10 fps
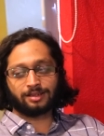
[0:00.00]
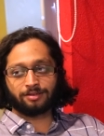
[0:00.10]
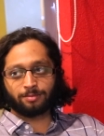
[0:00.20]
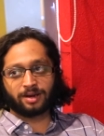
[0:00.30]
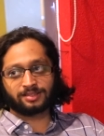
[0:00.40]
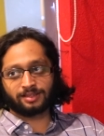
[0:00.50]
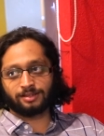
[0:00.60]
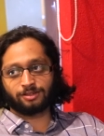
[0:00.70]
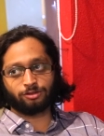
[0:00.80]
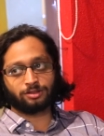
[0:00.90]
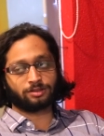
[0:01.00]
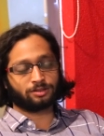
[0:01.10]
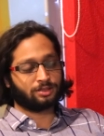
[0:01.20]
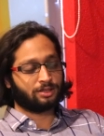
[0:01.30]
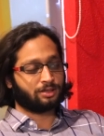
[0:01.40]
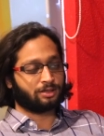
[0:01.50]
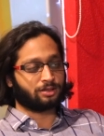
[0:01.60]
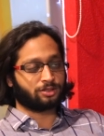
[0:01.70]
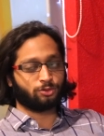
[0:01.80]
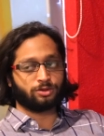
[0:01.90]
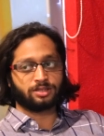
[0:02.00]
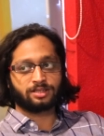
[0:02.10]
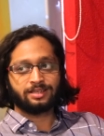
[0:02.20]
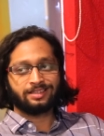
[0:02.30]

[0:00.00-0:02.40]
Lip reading: giving bicycles to the students.